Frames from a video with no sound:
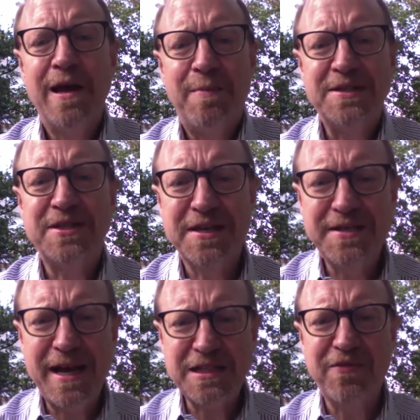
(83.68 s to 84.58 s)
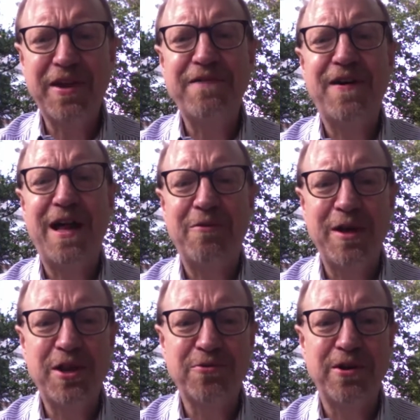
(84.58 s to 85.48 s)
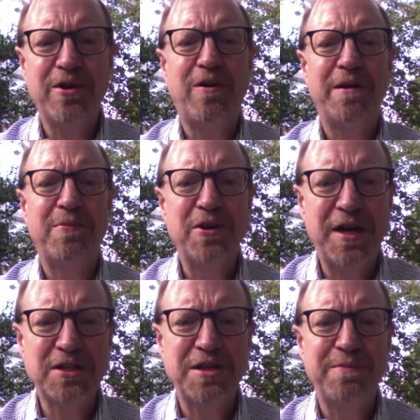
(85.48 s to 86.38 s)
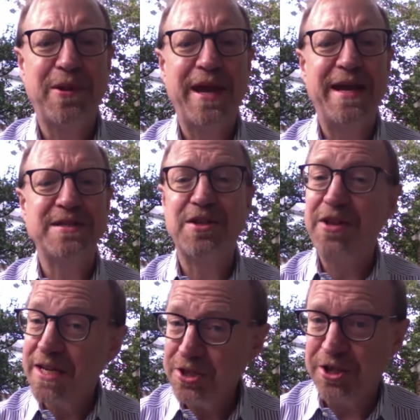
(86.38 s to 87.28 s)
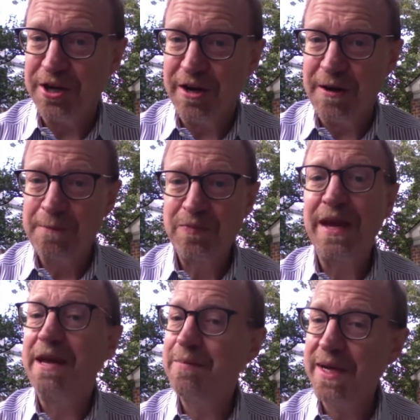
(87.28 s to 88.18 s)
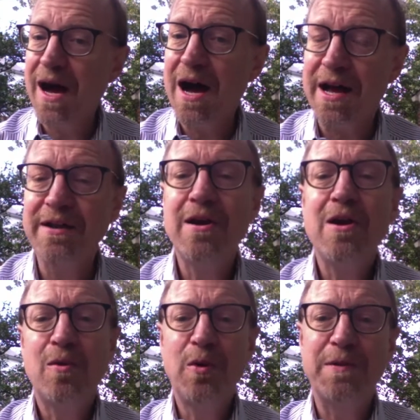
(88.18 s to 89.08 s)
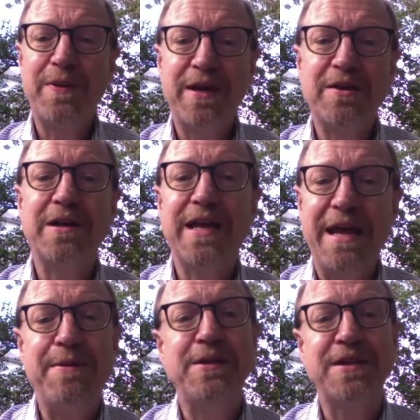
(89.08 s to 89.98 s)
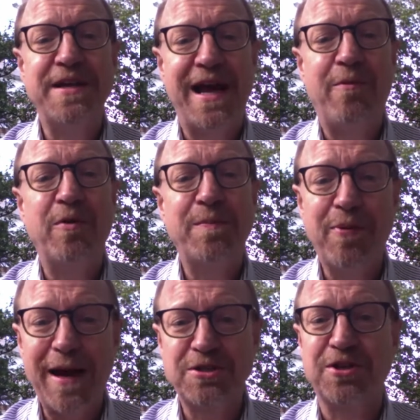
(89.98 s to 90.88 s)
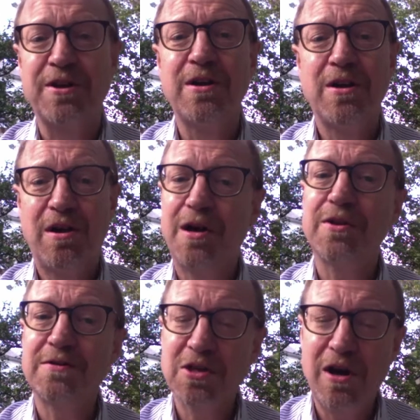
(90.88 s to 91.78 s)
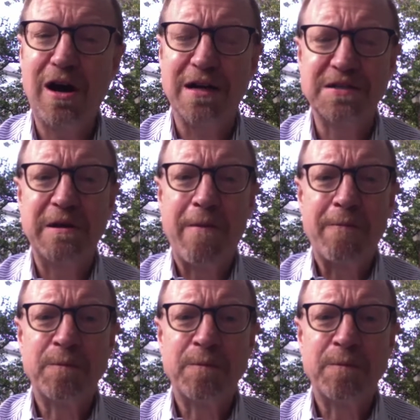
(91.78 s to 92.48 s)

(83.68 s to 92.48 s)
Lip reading: But successfully following through on production plans this year and beyond will depend on keeping the downward pressure on those costs.